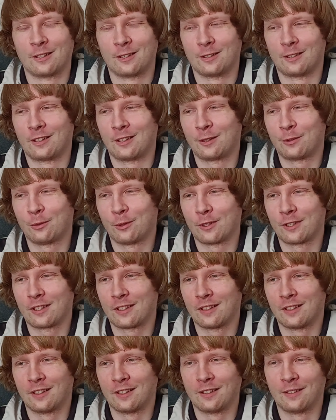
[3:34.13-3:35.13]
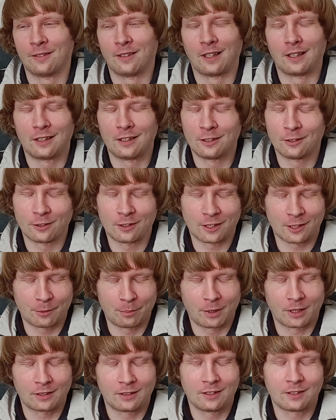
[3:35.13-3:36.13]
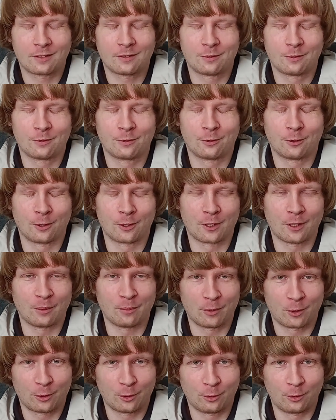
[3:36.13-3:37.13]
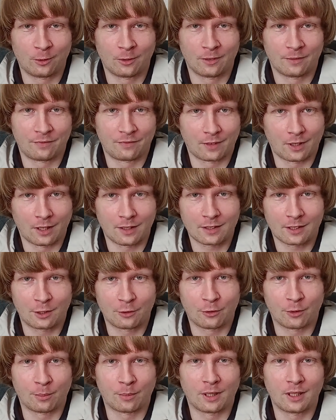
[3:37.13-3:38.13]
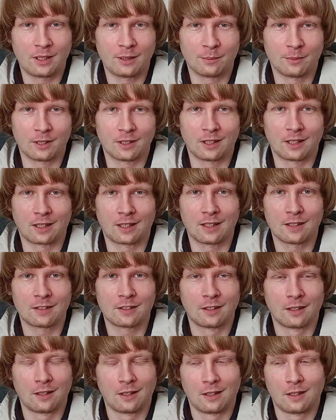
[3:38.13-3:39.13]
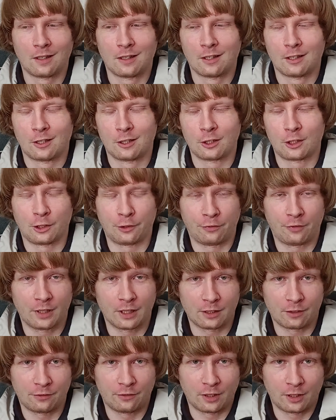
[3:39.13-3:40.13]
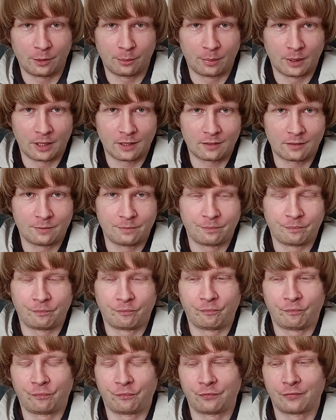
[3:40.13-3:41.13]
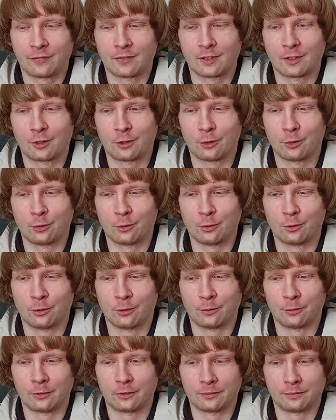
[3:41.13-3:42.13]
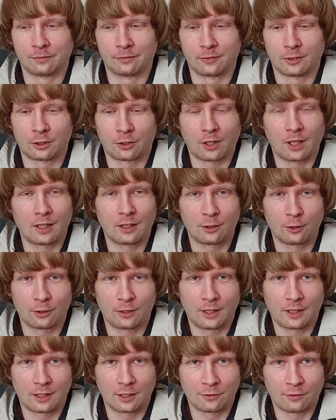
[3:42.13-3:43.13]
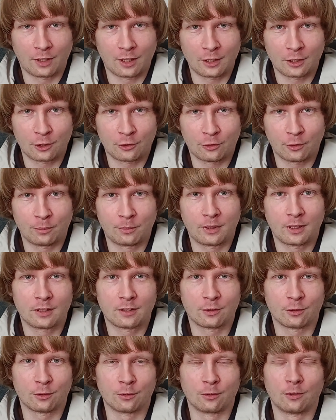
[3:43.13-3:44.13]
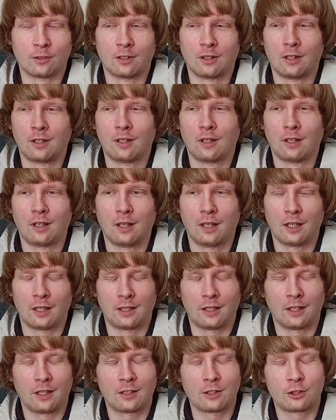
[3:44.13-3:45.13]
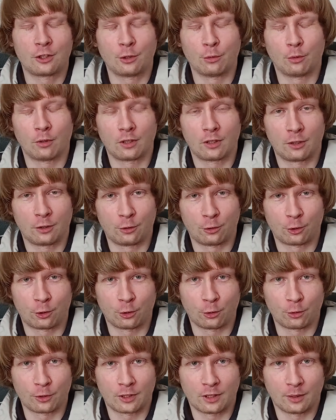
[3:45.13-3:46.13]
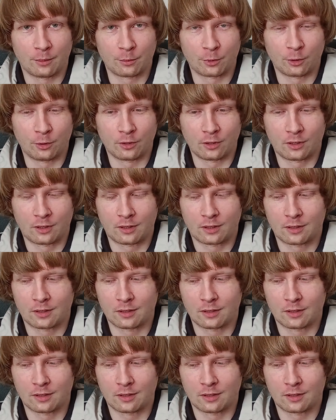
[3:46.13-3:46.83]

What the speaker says: So that was, I did not expect it for someone who asking for money, but I guess she felt very bad to trying to take advantage from me. So at the end, she wanted to show some good